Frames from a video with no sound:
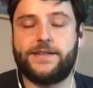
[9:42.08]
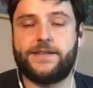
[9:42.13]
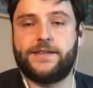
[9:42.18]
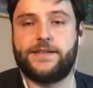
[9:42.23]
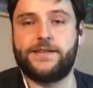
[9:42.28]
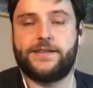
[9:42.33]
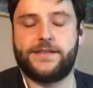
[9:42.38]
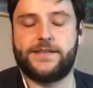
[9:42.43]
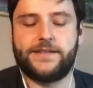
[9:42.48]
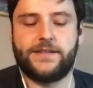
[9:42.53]

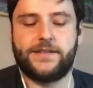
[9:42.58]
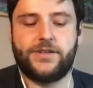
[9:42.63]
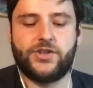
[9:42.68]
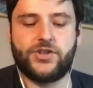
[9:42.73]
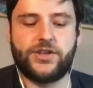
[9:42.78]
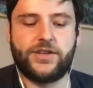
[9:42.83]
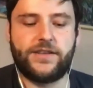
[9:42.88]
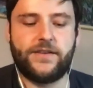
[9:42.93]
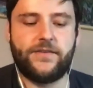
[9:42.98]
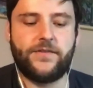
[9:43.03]
this
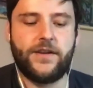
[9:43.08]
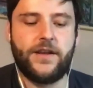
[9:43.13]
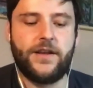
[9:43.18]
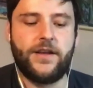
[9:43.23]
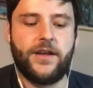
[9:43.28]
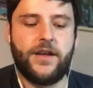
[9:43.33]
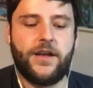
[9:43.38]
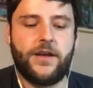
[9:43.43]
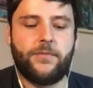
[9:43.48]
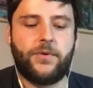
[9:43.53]
initiative,
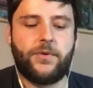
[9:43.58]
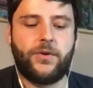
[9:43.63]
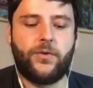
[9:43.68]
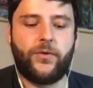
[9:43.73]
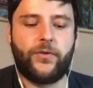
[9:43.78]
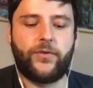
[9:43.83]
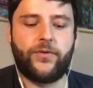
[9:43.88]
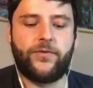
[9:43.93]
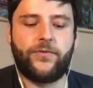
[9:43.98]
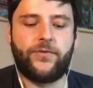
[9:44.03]
but
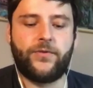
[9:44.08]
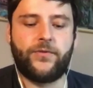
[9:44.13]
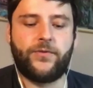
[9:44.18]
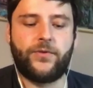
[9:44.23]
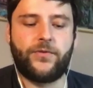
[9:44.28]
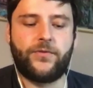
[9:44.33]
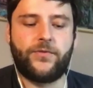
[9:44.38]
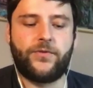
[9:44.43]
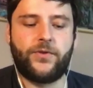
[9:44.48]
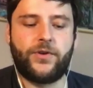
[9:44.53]
also
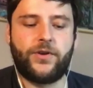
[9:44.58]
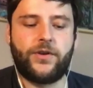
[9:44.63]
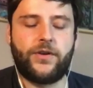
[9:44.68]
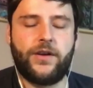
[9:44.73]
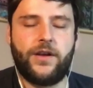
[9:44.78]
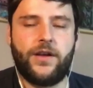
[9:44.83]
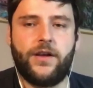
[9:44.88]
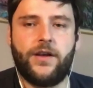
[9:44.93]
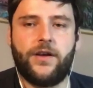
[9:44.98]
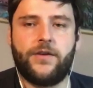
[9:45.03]
for
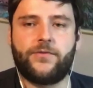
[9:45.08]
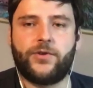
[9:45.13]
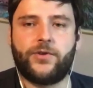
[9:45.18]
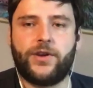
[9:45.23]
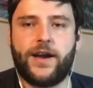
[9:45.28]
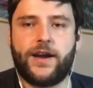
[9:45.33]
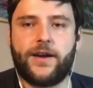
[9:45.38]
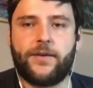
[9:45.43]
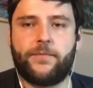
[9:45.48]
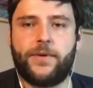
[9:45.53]

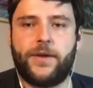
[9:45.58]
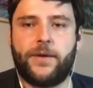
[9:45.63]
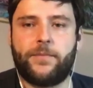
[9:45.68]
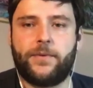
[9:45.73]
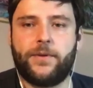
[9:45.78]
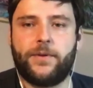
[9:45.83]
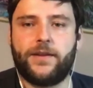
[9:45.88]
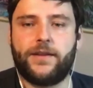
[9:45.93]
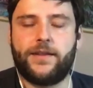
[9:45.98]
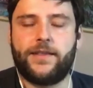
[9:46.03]
young
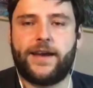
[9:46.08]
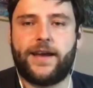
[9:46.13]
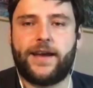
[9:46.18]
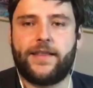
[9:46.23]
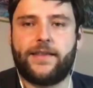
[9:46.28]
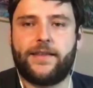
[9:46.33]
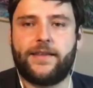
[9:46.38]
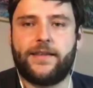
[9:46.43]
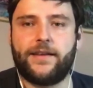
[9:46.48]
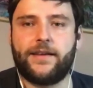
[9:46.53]
people, that
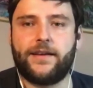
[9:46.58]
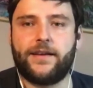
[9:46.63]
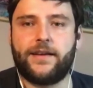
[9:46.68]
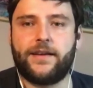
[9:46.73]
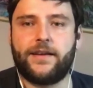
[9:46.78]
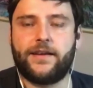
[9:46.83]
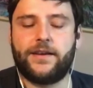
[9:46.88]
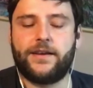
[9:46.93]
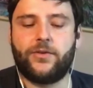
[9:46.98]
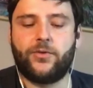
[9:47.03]

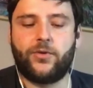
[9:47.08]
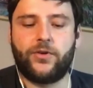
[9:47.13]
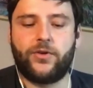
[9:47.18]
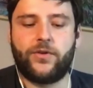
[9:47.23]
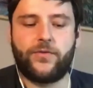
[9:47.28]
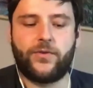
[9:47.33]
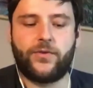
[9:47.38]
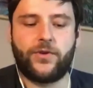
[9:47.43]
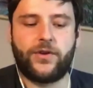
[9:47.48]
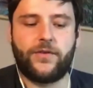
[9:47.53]
in order
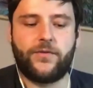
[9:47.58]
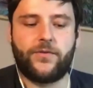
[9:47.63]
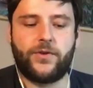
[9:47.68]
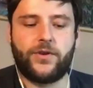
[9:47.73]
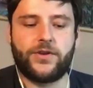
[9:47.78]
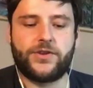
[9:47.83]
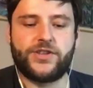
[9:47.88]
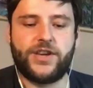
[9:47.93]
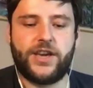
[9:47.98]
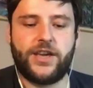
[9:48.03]
for
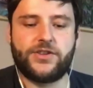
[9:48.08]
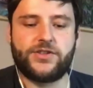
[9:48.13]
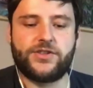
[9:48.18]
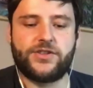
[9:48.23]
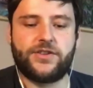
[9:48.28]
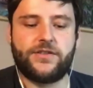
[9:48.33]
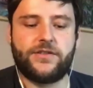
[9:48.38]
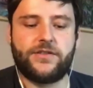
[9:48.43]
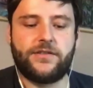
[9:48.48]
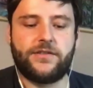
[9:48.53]
the
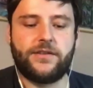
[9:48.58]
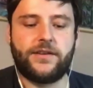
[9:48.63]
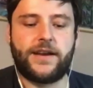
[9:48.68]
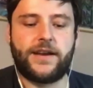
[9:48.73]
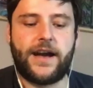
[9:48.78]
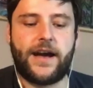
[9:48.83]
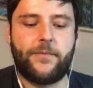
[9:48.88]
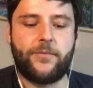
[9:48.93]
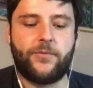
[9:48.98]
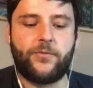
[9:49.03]
change to
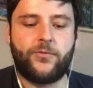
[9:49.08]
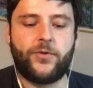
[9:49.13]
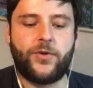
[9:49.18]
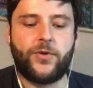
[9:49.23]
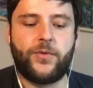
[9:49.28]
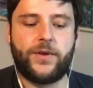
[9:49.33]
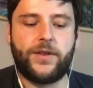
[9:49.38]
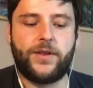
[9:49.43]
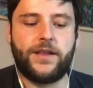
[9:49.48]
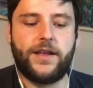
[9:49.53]
come, we
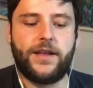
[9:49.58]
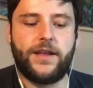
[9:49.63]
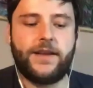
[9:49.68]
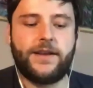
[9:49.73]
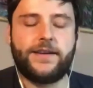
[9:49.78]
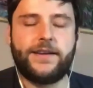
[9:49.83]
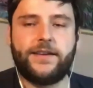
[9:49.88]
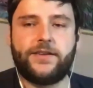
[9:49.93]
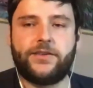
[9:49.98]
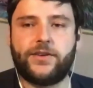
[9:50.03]
will
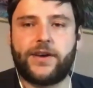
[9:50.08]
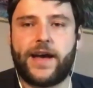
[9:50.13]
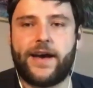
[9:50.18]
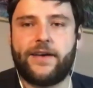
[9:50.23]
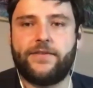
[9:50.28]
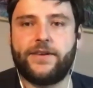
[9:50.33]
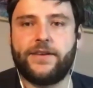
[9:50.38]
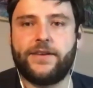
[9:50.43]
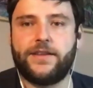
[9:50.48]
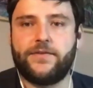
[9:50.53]
need to
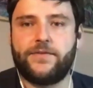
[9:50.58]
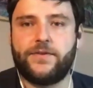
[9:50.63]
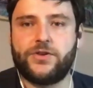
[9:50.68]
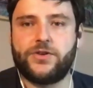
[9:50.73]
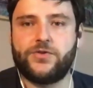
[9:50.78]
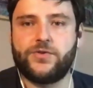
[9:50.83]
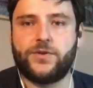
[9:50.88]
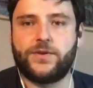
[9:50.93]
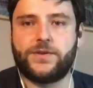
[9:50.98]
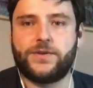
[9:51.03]
have
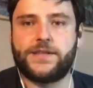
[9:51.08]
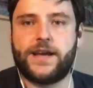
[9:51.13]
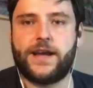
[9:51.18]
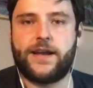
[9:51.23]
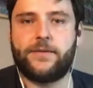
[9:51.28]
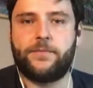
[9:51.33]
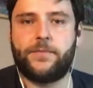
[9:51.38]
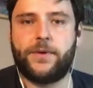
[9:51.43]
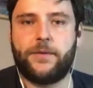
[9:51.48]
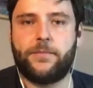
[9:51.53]
individuals
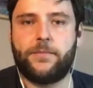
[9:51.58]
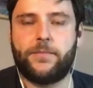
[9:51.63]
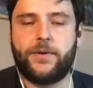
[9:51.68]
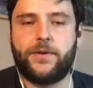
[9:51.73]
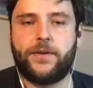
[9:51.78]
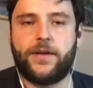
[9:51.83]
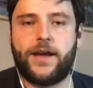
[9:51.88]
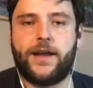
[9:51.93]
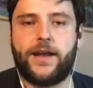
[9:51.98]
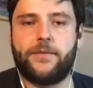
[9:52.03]
and
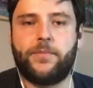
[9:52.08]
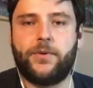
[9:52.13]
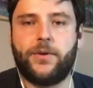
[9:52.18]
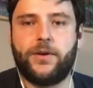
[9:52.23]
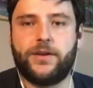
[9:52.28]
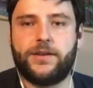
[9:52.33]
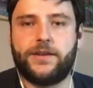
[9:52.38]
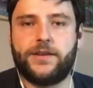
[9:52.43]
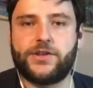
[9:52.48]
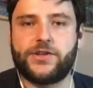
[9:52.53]
people and
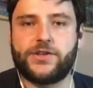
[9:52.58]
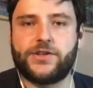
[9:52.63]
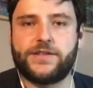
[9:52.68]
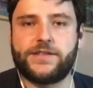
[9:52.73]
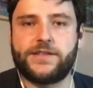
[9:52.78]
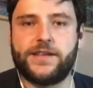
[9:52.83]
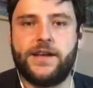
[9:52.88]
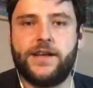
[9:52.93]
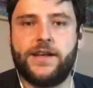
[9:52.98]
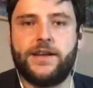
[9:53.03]

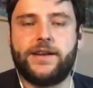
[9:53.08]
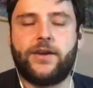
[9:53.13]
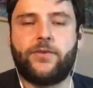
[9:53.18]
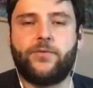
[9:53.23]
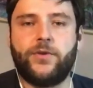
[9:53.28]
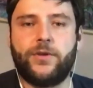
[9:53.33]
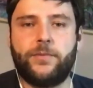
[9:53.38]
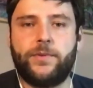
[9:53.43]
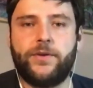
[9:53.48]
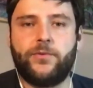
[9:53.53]
politicians that
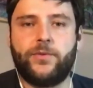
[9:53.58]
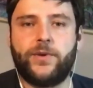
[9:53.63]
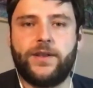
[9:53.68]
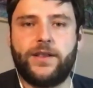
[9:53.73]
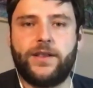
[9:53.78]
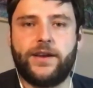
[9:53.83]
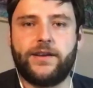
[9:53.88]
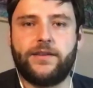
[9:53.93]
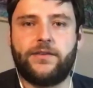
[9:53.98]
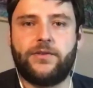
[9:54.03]
will be
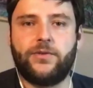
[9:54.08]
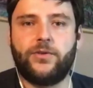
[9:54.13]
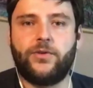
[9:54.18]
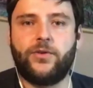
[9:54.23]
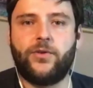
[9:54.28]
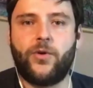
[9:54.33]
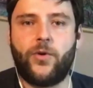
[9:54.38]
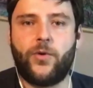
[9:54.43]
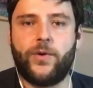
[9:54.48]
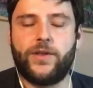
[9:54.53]
willing to
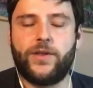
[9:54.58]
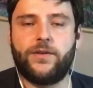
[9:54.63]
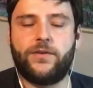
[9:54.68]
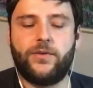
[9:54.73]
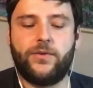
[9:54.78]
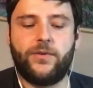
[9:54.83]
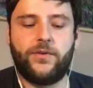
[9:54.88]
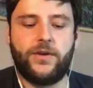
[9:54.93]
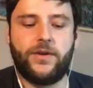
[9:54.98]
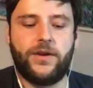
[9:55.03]
go
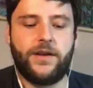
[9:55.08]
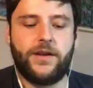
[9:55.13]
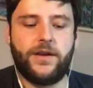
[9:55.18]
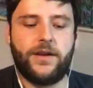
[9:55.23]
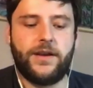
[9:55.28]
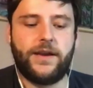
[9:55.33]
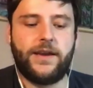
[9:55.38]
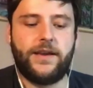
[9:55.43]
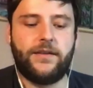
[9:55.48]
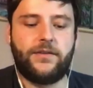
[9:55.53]
into
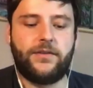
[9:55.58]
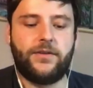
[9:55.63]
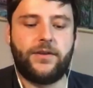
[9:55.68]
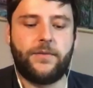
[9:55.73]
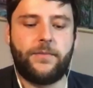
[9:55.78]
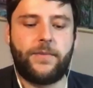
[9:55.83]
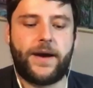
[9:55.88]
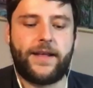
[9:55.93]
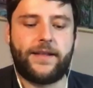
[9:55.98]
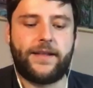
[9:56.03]
the
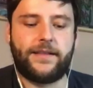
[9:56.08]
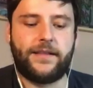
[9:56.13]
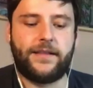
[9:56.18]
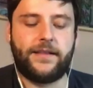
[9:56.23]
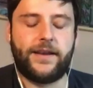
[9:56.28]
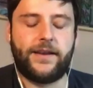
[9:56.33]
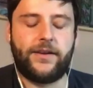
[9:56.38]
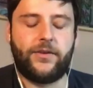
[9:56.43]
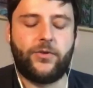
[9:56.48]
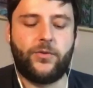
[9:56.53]

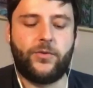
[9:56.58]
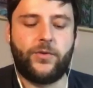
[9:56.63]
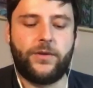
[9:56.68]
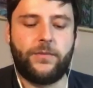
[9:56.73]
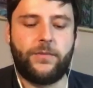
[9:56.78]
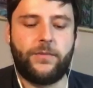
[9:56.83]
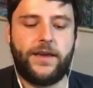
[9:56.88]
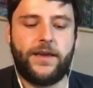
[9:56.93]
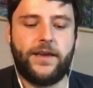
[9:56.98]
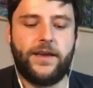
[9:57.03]
battle, and who will
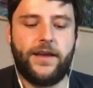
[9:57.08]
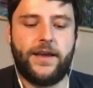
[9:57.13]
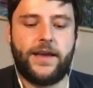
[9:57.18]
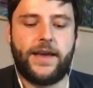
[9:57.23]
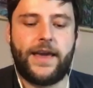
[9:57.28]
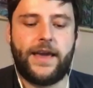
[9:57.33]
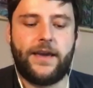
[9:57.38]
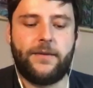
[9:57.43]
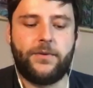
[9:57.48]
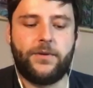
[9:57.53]
be
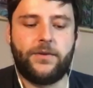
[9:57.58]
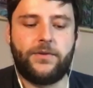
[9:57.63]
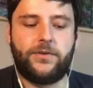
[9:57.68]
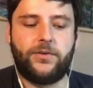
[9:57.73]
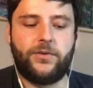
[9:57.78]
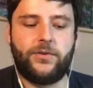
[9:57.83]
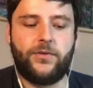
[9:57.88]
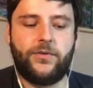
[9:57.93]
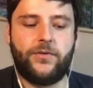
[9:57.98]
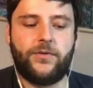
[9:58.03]
able
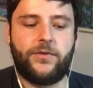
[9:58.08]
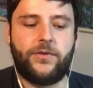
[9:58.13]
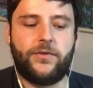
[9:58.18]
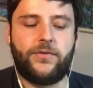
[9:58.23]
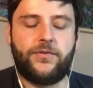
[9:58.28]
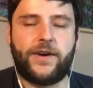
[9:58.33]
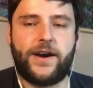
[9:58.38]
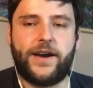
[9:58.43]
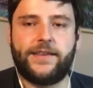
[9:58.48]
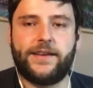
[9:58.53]
to
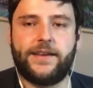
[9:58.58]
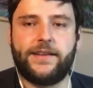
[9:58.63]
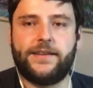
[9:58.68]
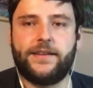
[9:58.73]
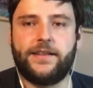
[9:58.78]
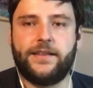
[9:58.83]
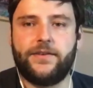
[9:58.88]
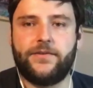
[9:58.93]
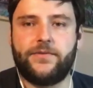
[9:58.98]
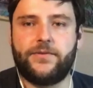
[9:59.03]
fight and
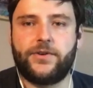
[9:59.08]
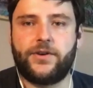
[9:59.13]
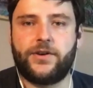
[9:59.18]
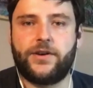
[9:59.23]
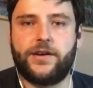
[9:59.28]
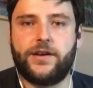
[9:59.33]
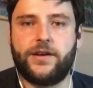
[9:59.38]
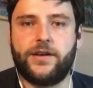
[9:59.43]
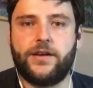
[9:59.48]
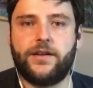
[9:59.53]

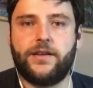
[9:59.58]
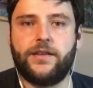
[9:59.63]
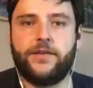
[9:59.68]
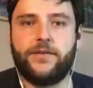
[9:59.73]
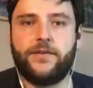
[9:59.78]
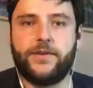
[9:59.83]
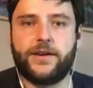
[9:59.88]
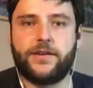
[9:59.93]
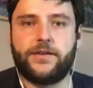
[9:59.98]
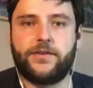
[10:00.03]
deliver the
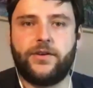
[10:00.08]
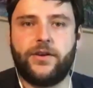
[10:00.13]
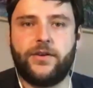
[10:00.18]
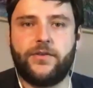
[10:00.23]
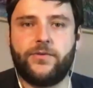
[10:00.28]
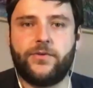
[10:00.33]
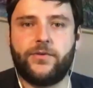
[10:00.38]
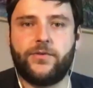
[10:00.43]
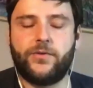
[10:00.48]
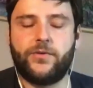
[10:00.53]
victory
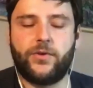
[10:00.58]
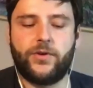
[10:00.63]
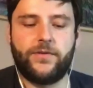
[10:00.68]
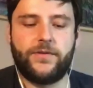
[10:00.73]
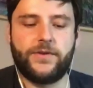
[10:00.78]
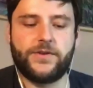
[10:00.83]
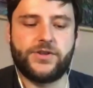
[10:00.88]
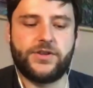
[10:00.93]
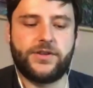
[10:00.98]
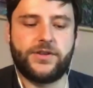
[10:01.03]
for the
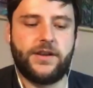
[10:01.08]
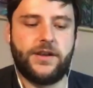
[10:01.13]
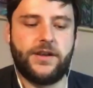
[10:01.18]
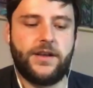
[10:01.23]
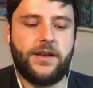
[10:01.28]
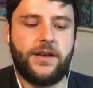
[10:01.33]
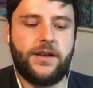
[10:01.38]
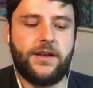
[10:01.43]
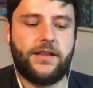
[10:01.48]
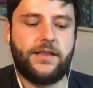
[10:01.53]
vision
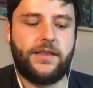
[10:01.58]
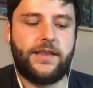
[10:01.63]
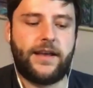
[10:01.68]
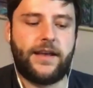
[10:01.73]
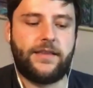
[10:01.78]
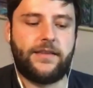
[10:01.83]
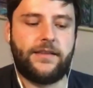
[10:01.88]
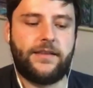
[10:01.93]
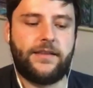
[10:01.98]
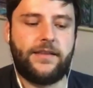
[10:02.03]

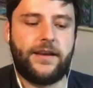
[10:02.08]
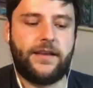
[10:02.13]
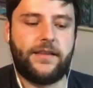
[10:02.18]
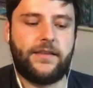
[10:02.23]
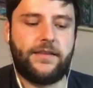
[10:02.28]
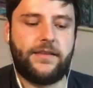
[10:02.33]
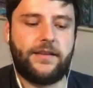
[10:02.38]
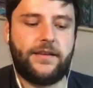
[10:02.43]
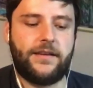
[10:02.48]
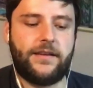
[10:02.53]

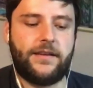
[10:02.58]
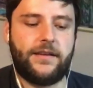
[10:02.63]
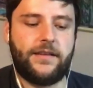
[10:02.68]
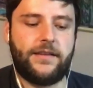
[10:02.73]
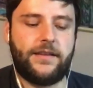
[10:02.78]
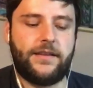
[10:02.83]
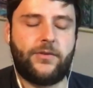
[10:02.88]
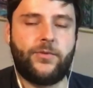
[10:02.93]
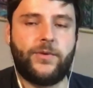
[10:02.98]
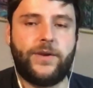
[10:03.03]

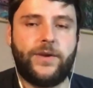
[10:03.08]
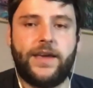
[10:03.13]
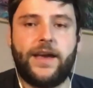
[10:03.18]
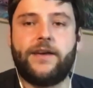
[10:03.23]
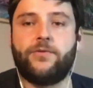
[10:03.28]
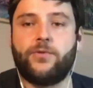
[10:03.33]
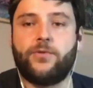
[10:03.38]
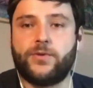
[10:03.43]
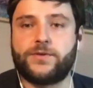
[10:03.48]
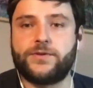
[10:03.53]
that we
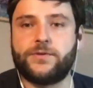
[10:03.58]
have also